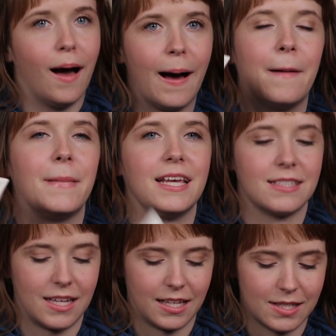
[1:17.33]

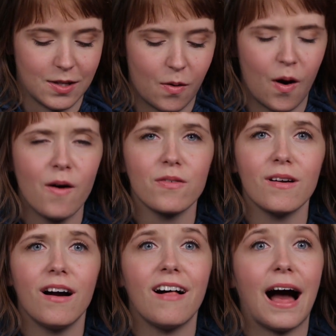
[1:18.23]
amazing. So
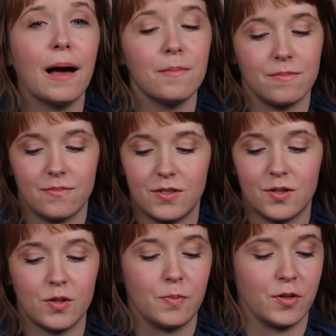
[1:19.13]
overall, I'm
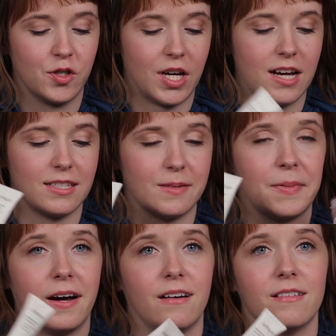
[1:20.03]
super jazzed
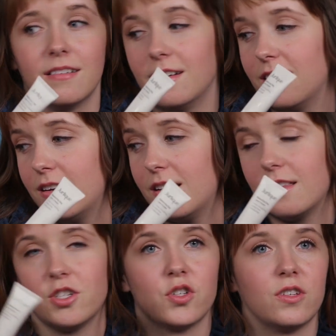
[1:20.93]
about
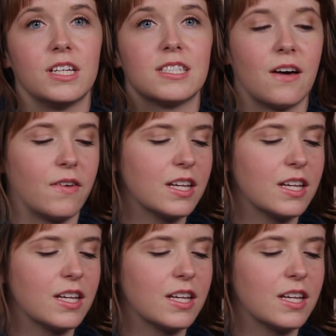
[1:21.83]
the Jurlique stuff.